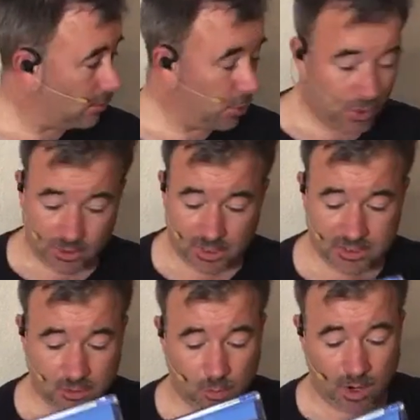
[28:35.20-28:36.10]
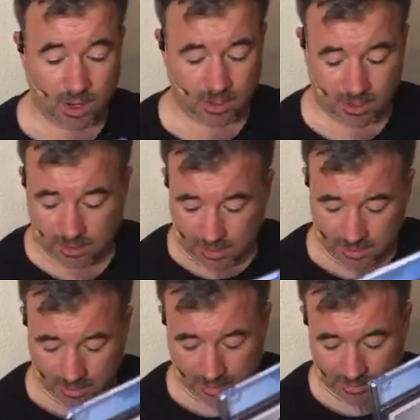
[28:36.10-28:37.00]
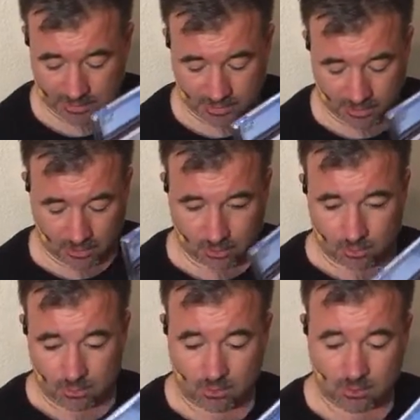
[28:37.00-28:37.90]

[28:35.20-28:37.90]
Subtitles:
put this away and get into